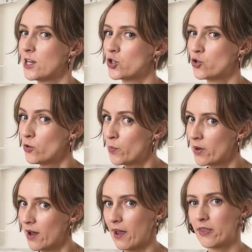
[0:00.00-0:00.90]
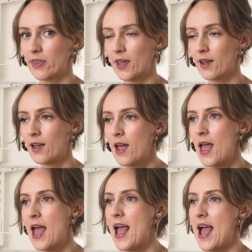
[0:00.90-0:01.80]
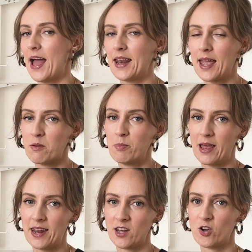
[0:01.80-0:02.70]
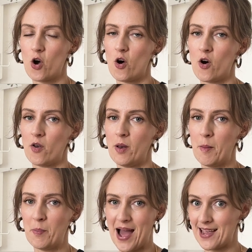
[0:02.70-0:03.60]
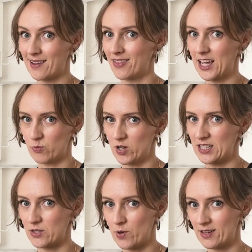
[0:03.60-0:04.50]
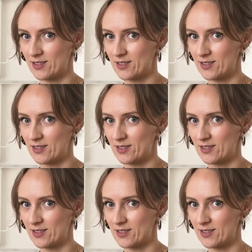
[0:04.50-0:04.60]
Choup, I think, and I am planning on buying that one as well